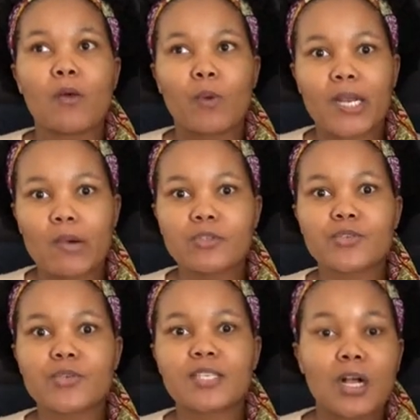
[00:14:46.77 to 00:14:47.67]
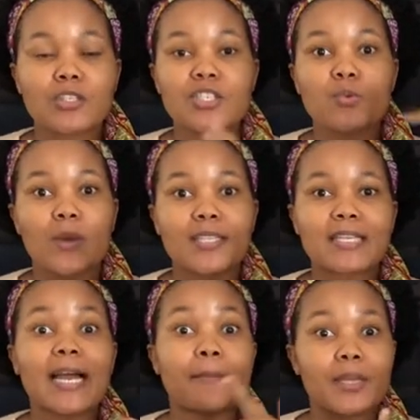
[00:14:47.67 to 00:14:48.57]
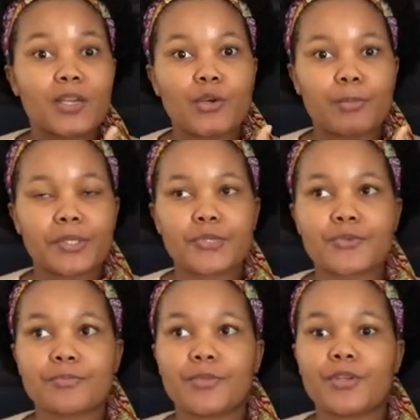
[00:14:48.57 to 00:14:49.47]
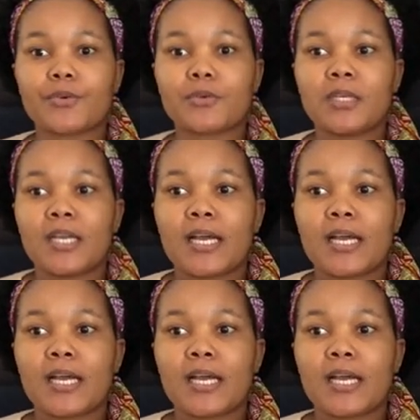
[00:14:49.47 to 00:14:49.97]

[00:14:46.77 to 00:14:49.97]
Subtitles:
what I will do is I'll just waste time in her bedroom, you know,